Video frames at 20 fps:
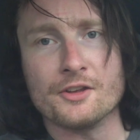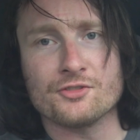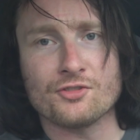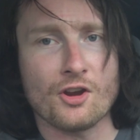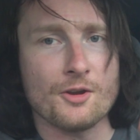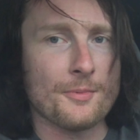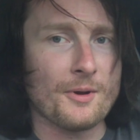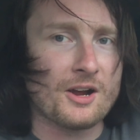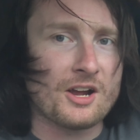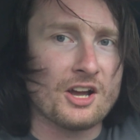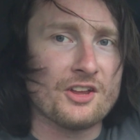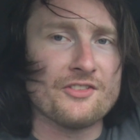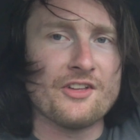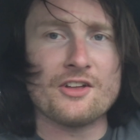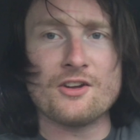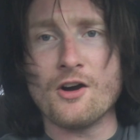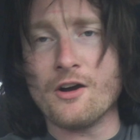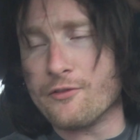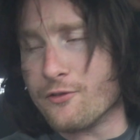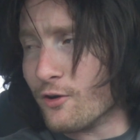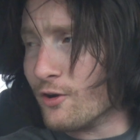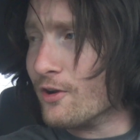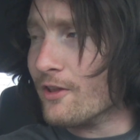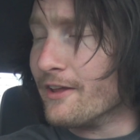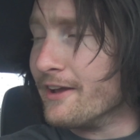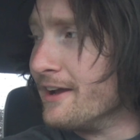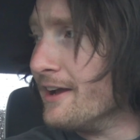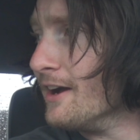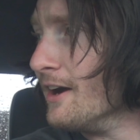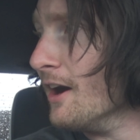sorry about cutting that off
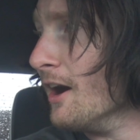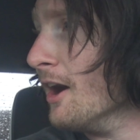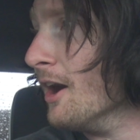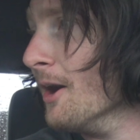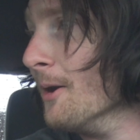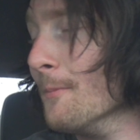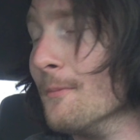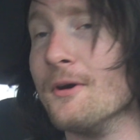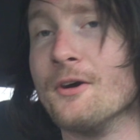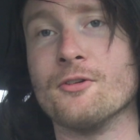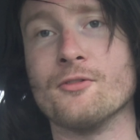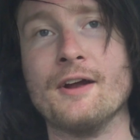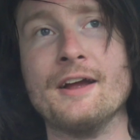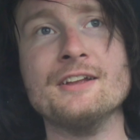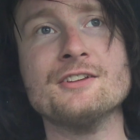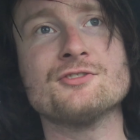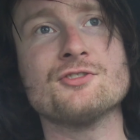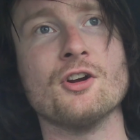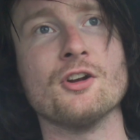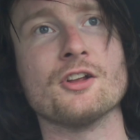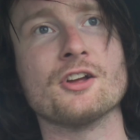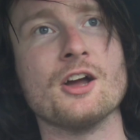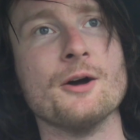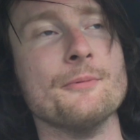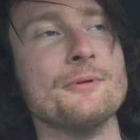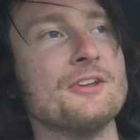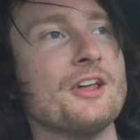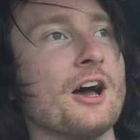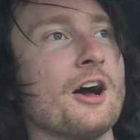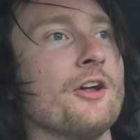early. Rain started
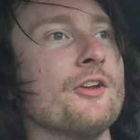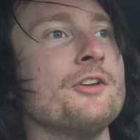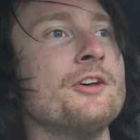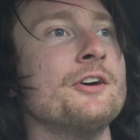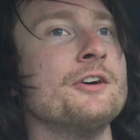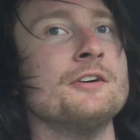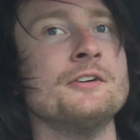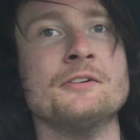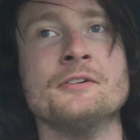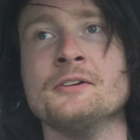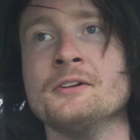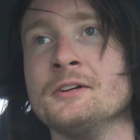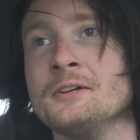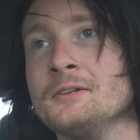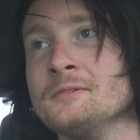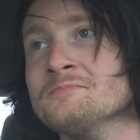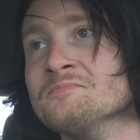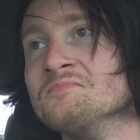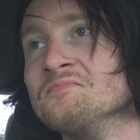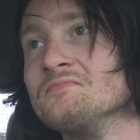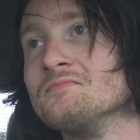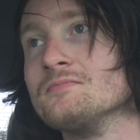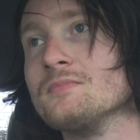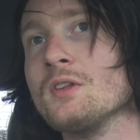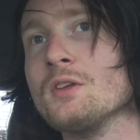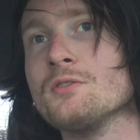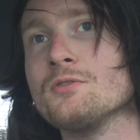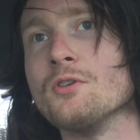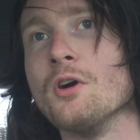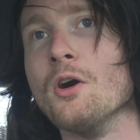coming down,
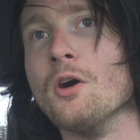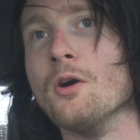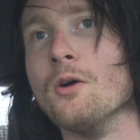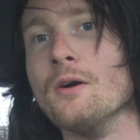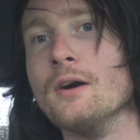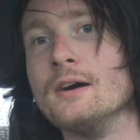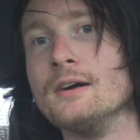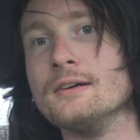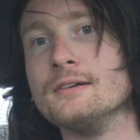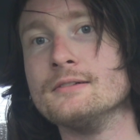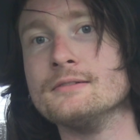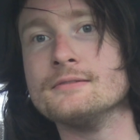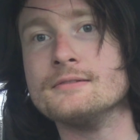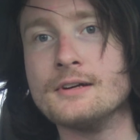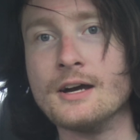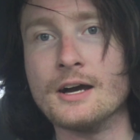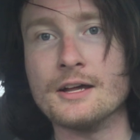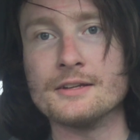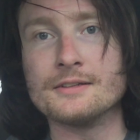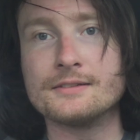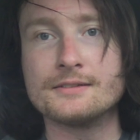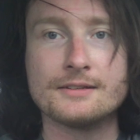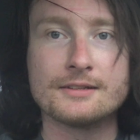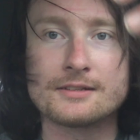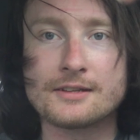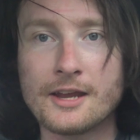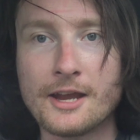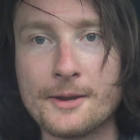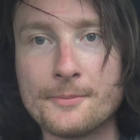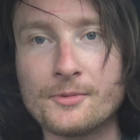so this
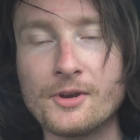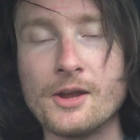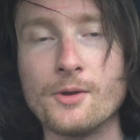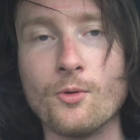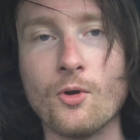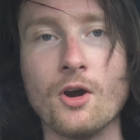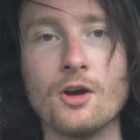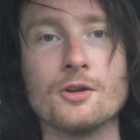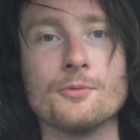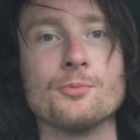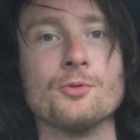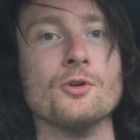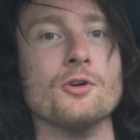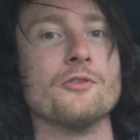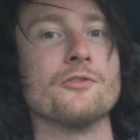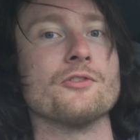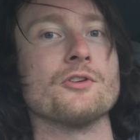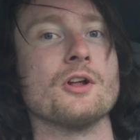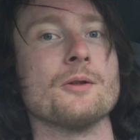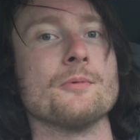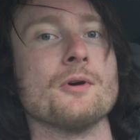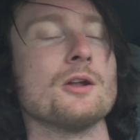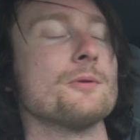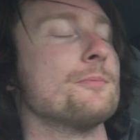camera ain't waterproof, and I'm not